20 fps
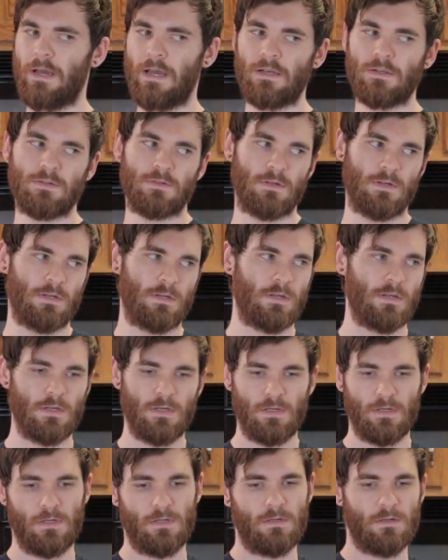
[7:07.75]
extra,
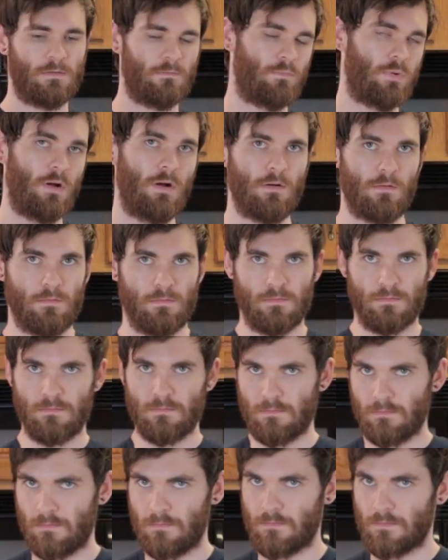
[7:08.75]
bro,
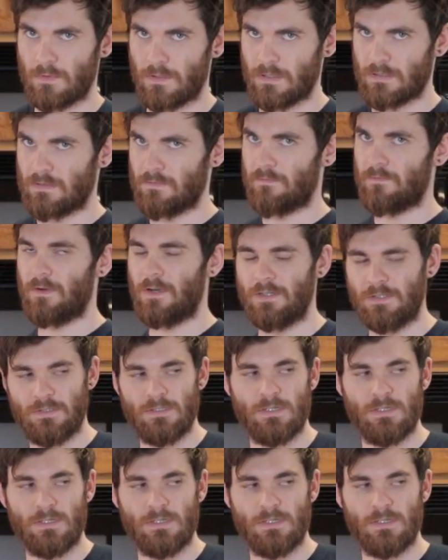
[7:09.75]
get some fresh